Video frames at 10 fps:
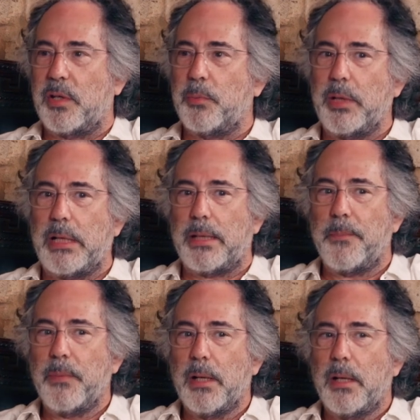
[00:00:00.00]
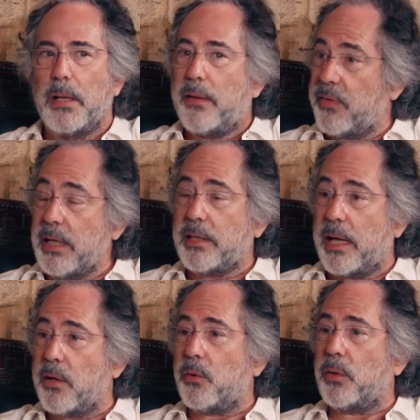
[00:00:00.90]
somewhere, a think
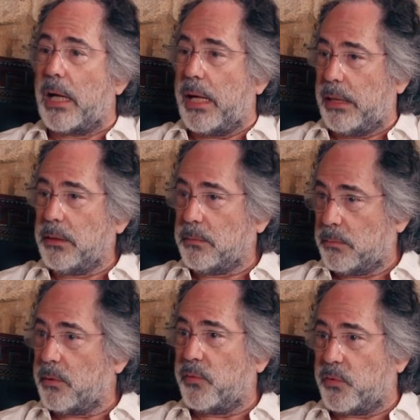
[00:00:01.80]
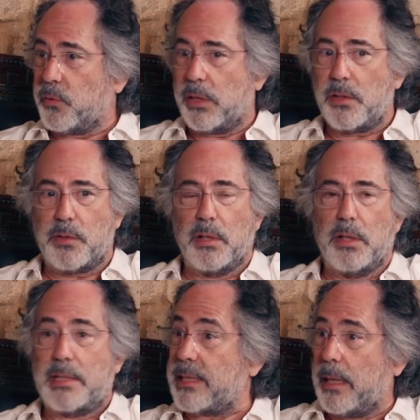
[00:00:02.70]
tank online, of course,
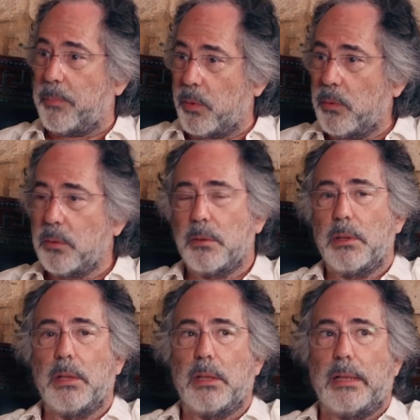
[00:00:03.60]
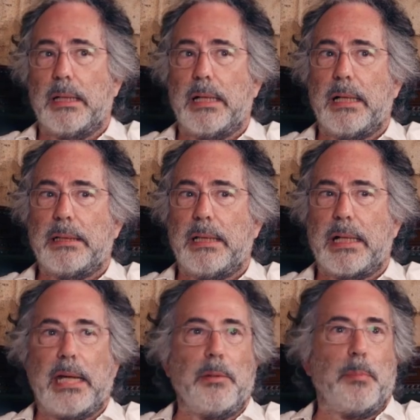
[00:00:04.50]
a supple,
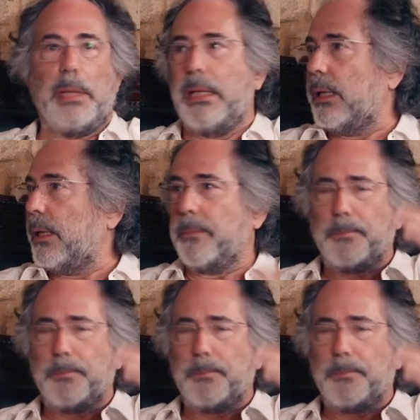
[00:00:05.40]
that can be